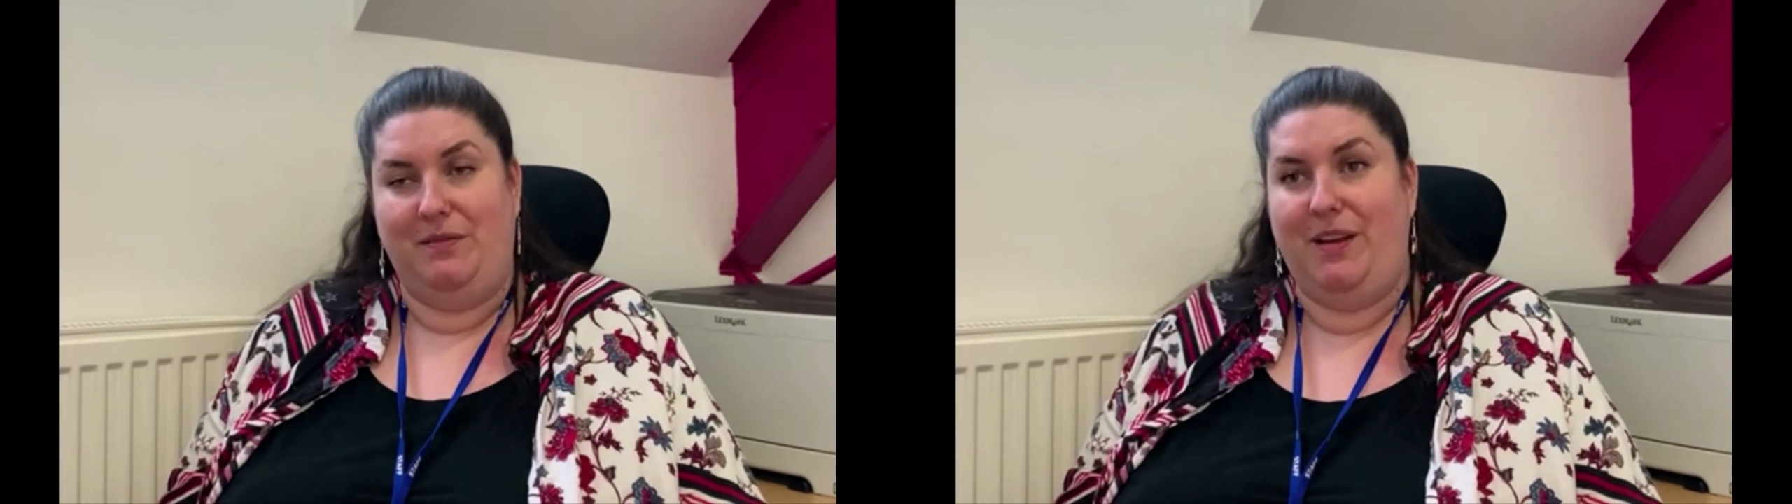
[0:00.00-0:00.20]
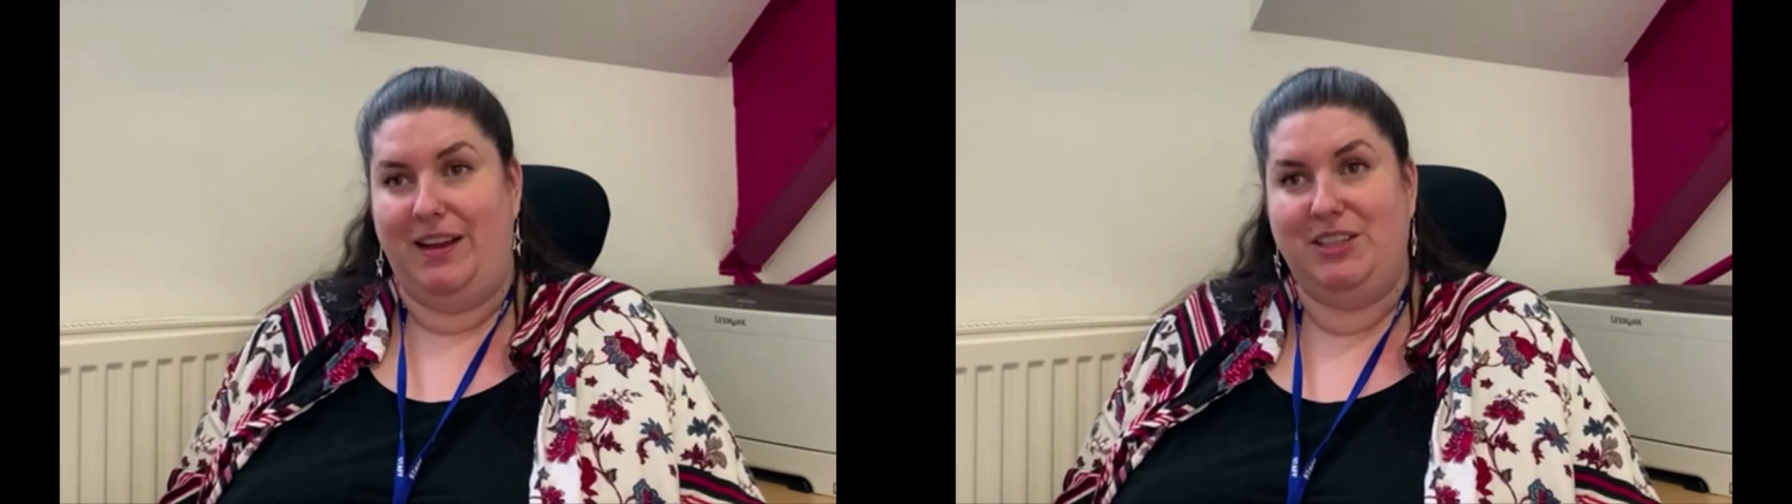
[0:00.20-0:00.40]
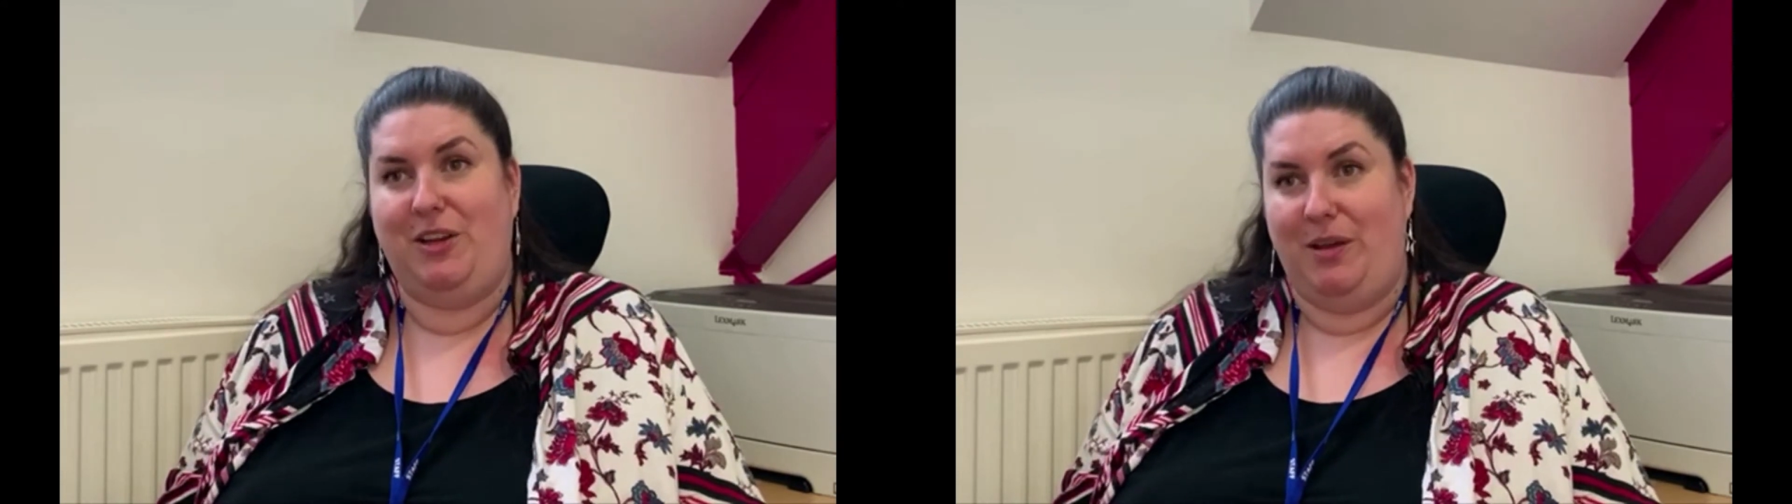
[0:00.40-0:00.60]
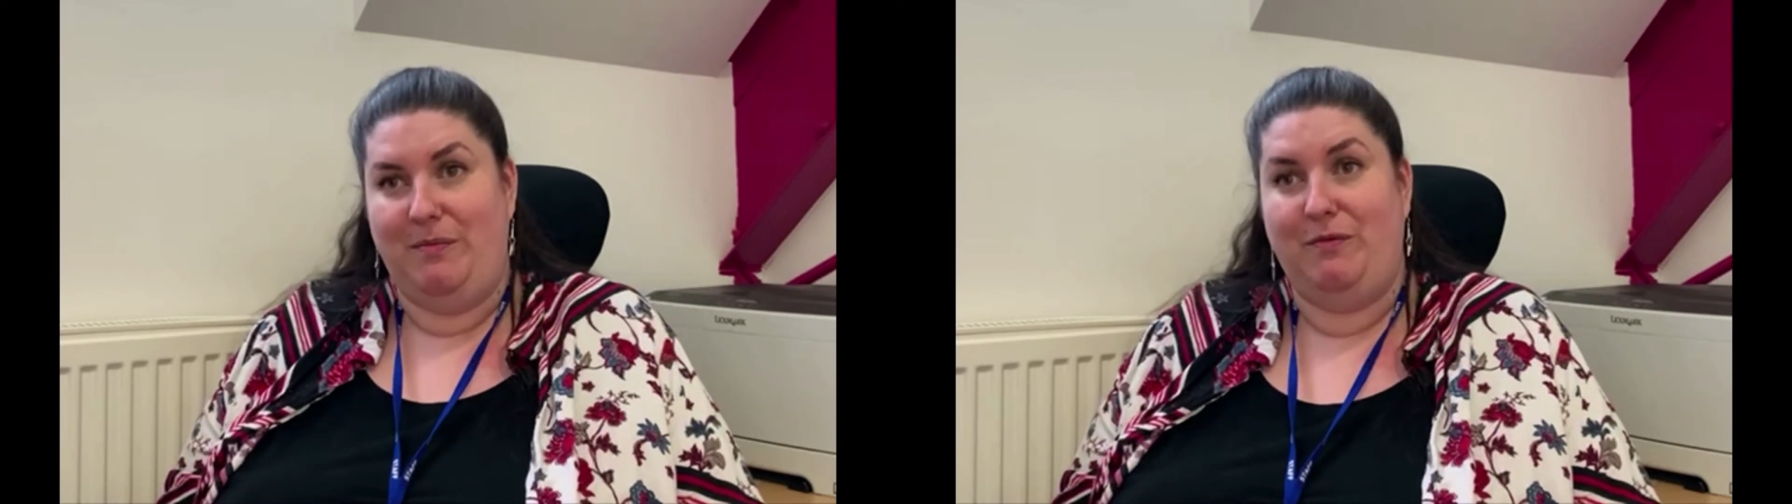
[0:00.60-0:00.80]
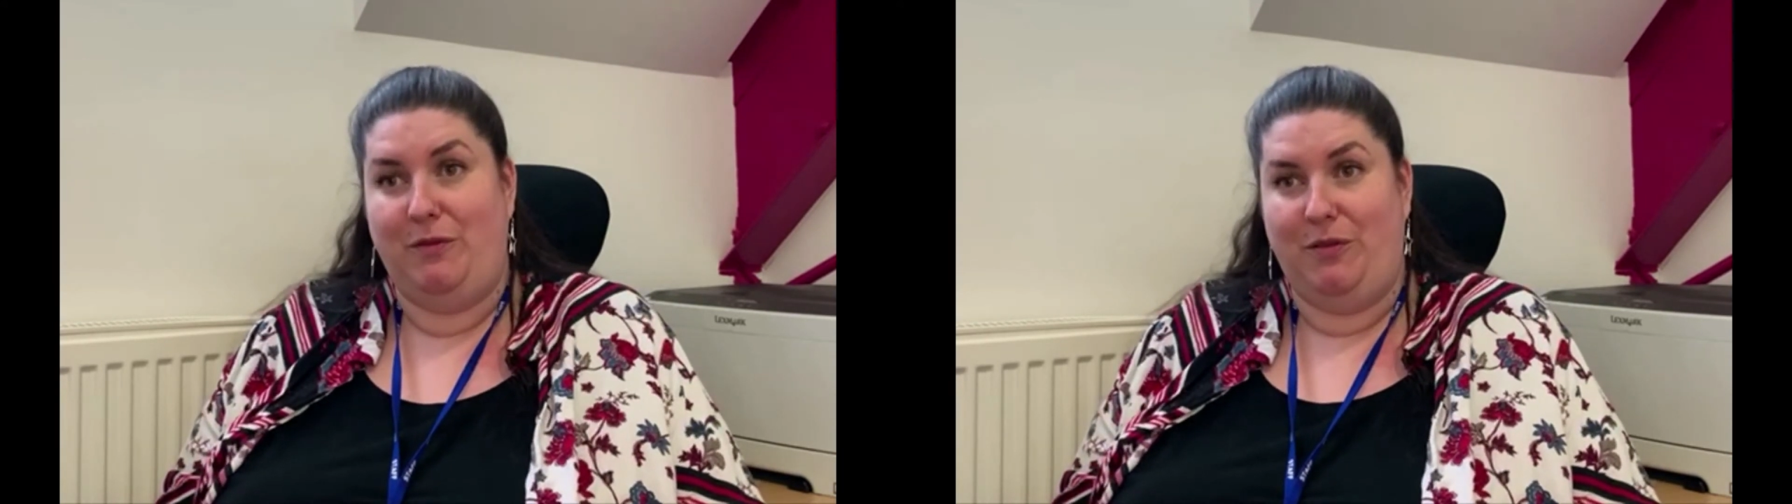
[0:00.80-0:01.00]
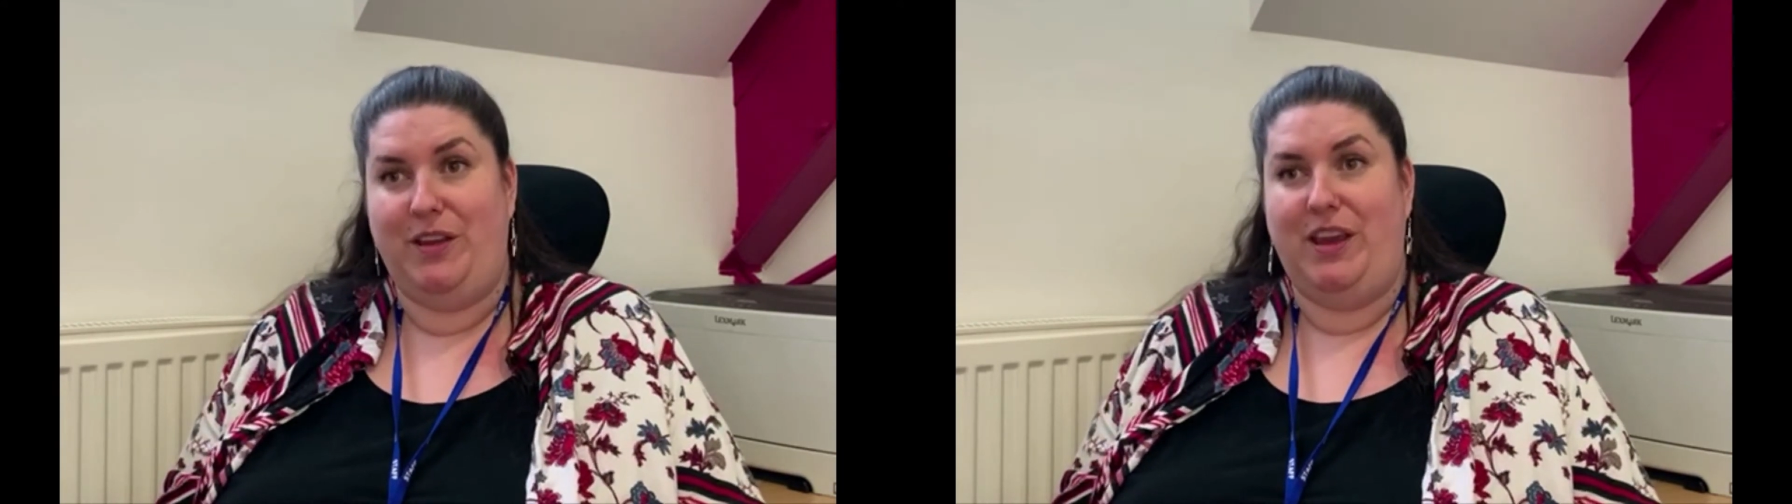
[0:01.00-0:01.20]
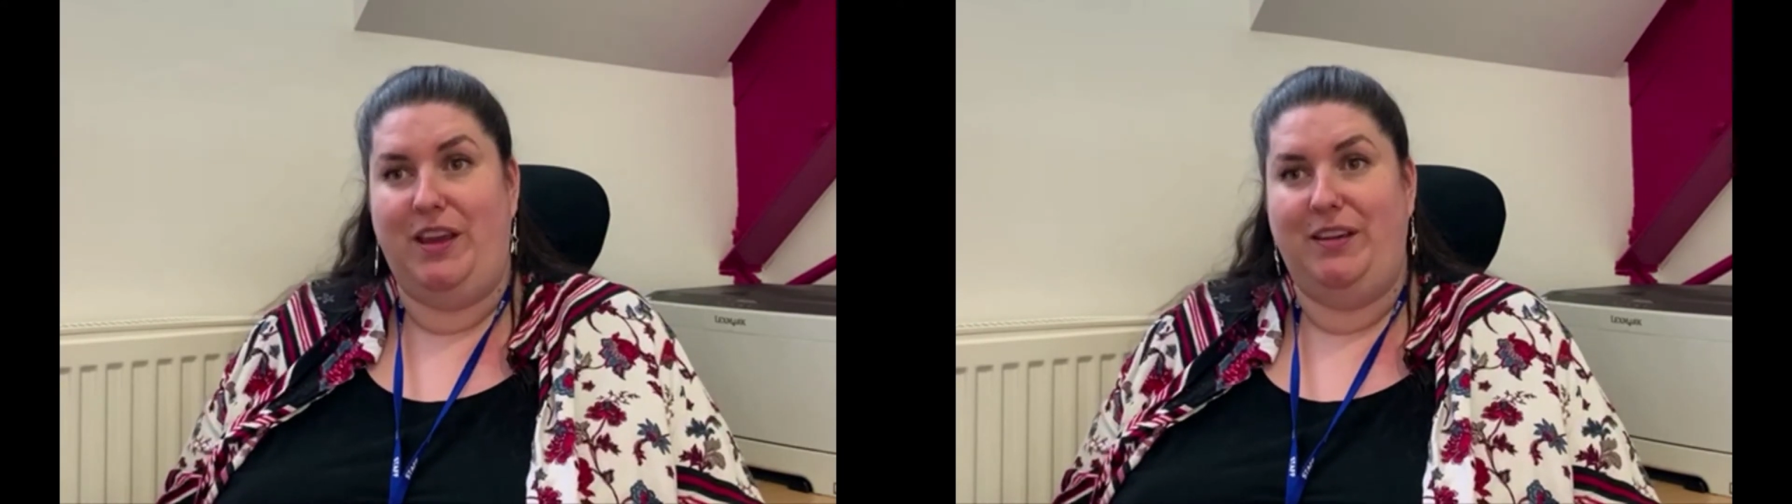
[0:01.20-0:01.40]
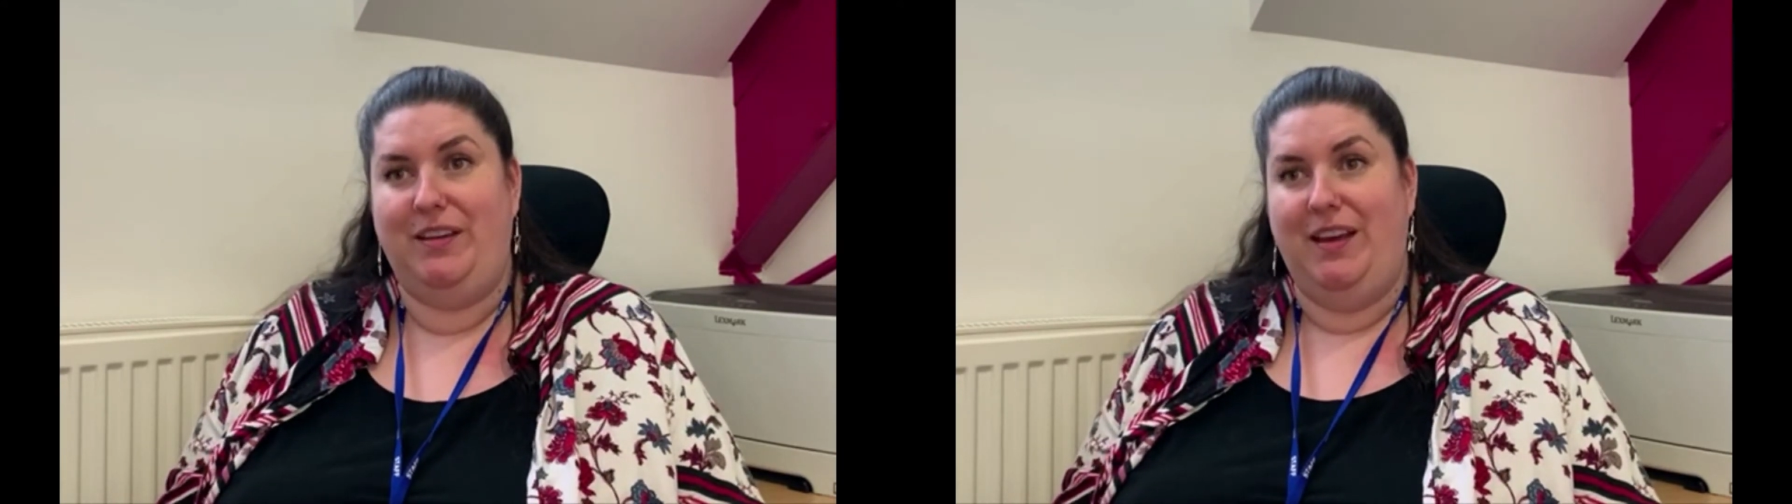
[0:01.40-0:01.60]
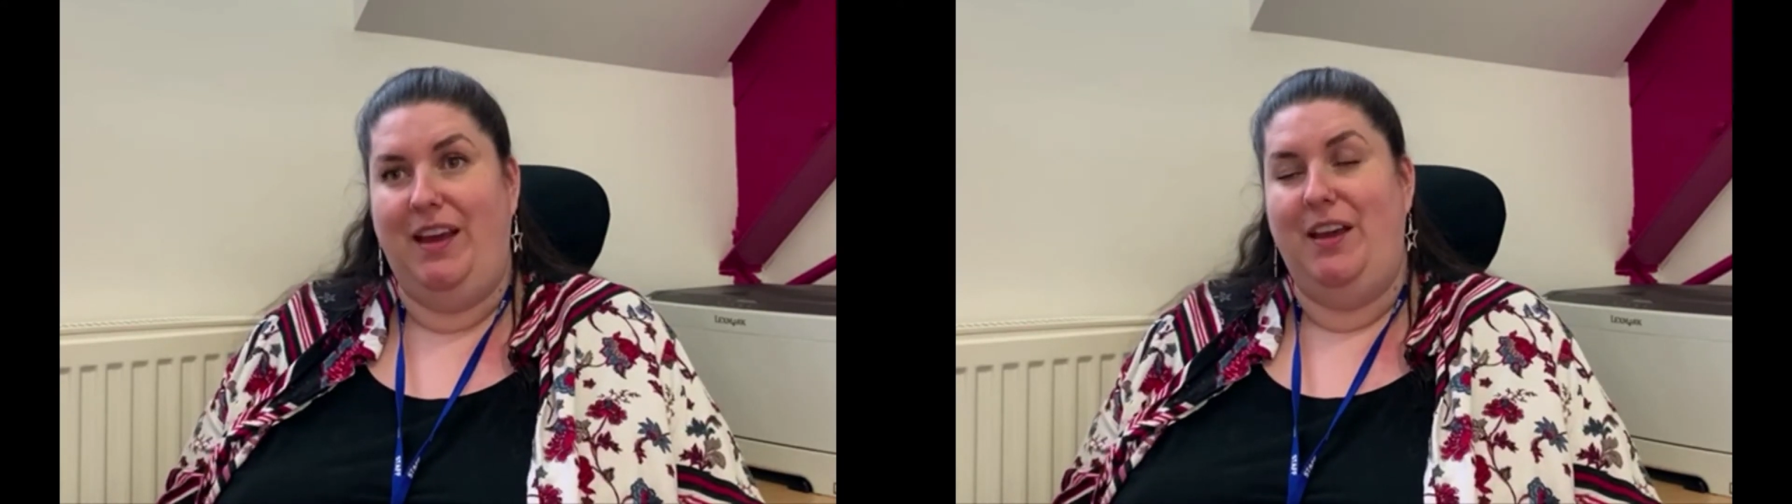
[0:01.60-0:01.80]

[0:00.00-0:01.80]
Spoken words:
the right time for you,